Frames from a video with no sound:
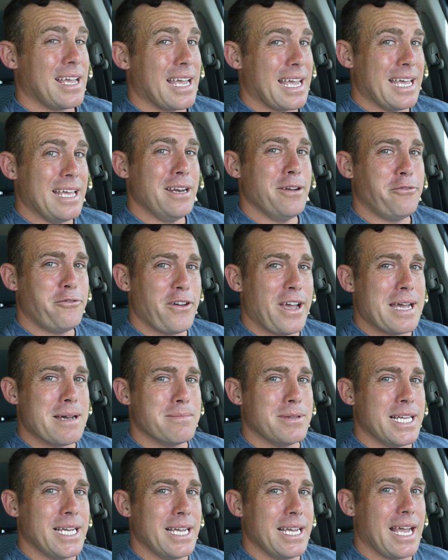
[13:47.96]
in a
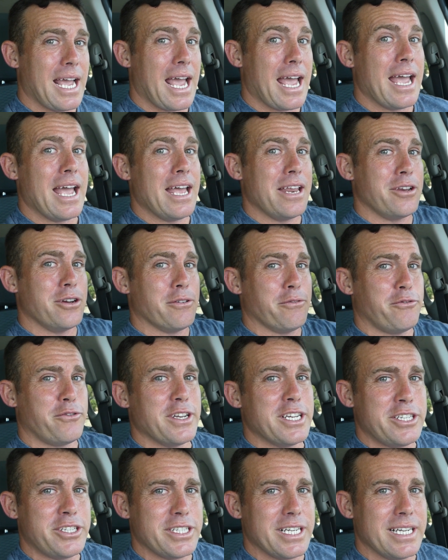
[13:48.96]
family and you're
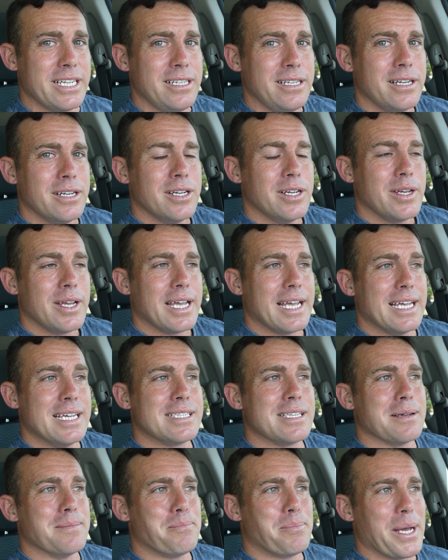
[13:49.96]
fishing
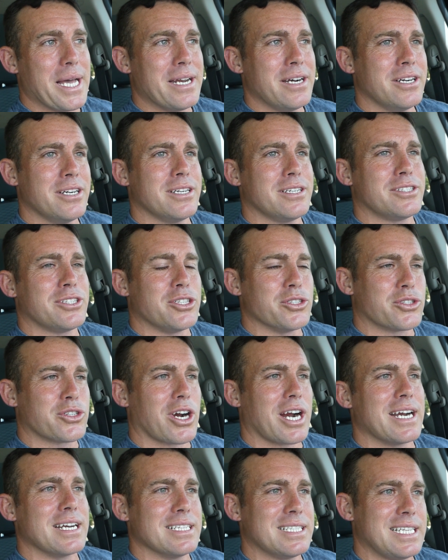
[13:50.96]
is it better to
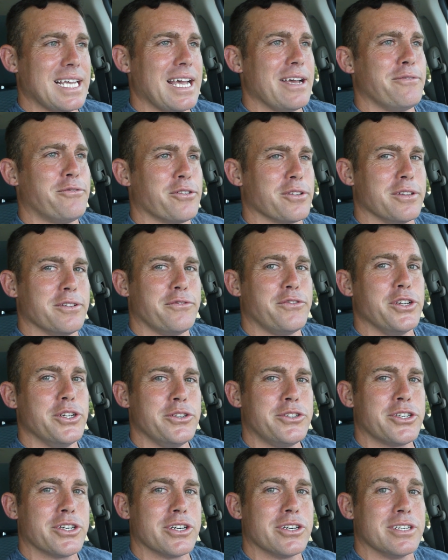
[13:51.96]
try to save for the
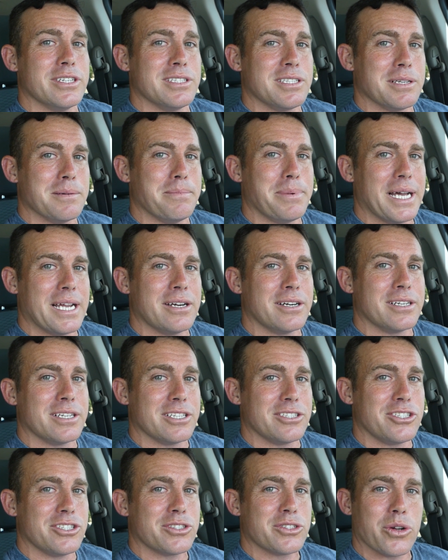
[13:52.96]
future or is it better
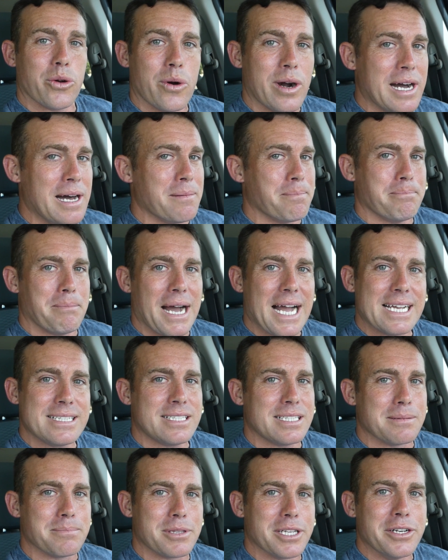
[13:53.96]
to just go out and buy
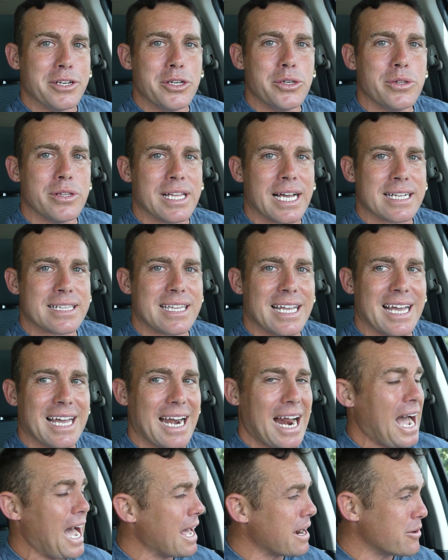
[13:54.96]
something new like
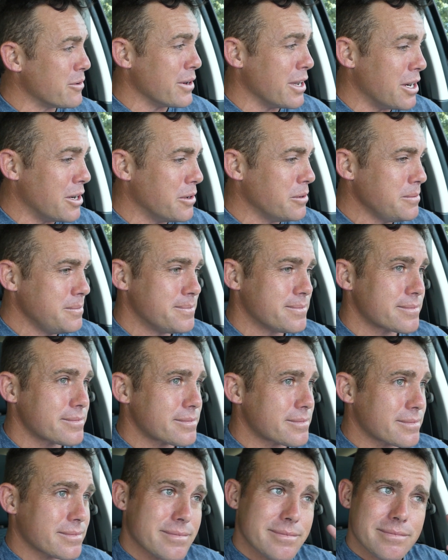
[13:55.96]
that i don't know
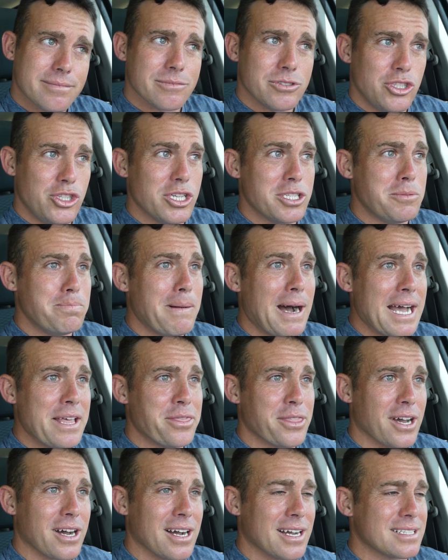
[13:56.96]
just my
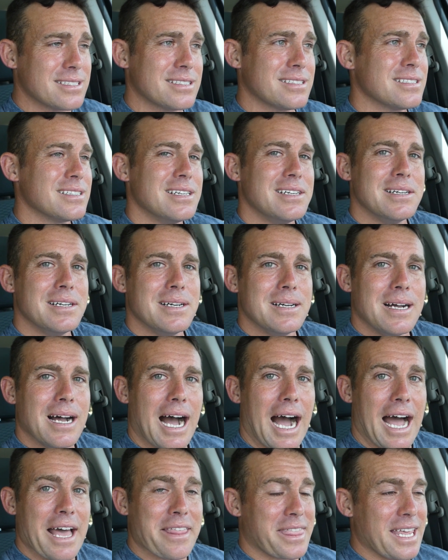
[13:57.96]
thoughts
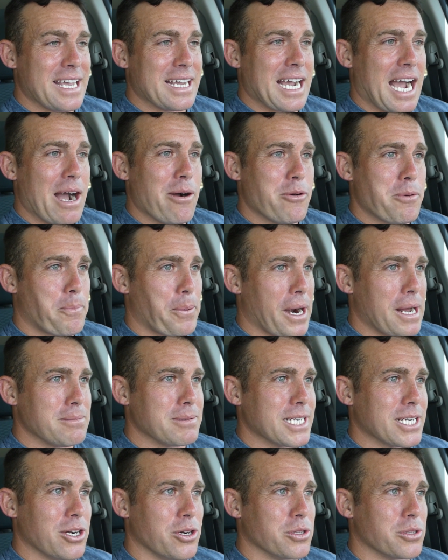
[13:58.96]
I think I would
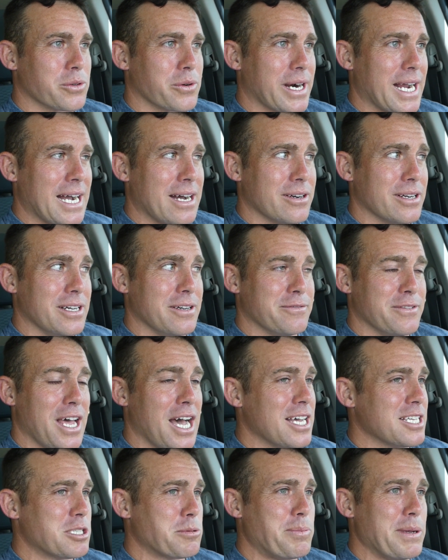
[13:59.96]
probably go the route of
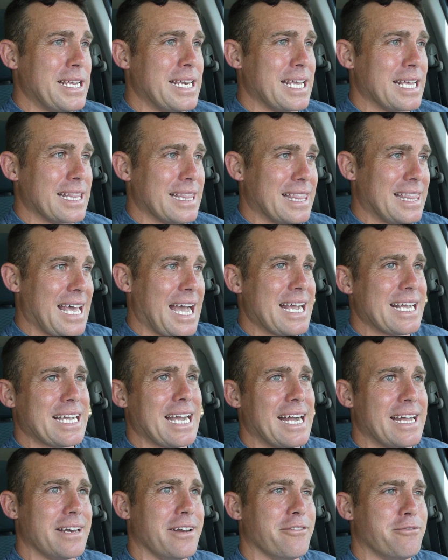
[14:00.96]
not spending that
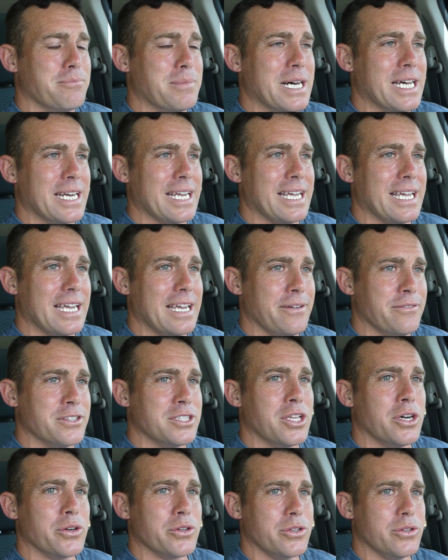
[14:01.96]
kind of money, even
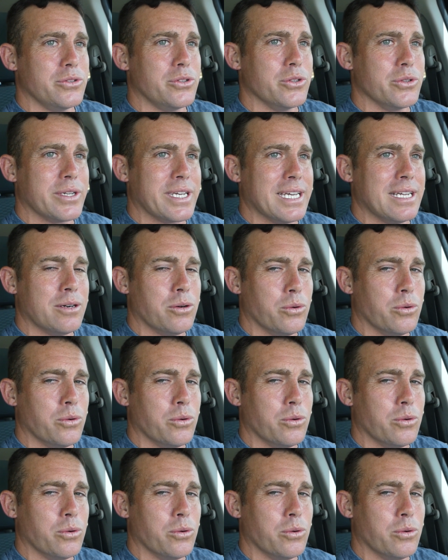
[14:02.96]
though you do get